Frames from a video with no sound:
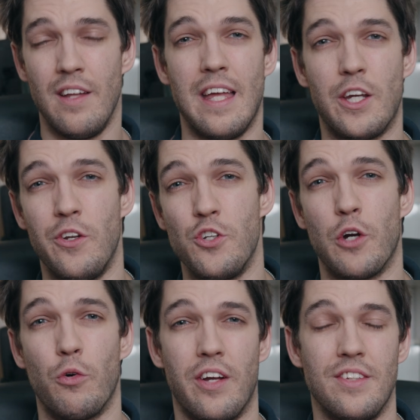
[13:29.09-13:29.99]
Thank you to
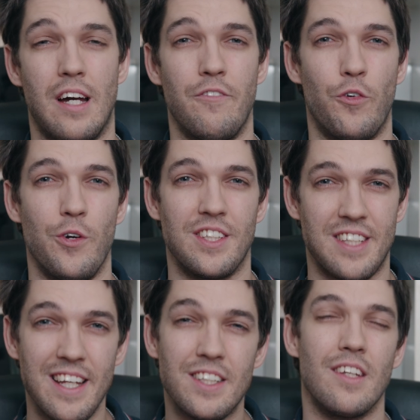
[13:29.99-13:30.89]
Gerald Undone for his
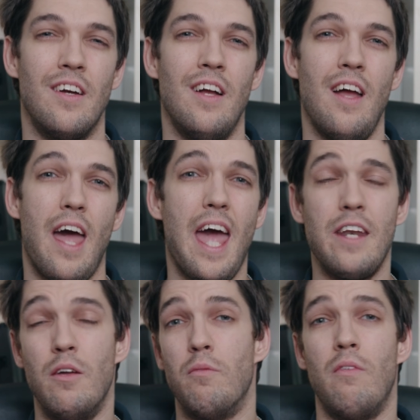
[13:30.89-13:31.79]
tests.
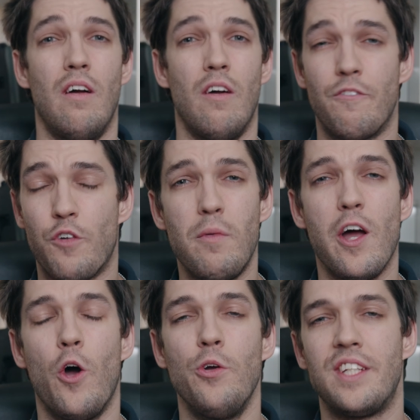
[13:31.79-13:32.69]
And from my
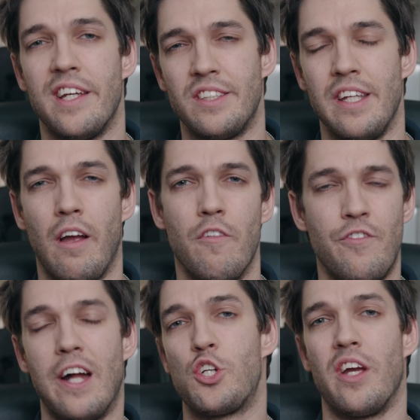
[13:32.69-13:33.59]
own testing,
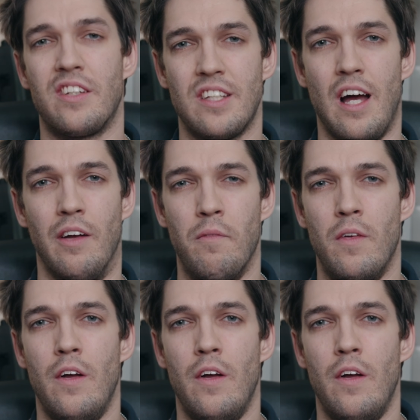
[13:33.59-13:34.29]
that checks out.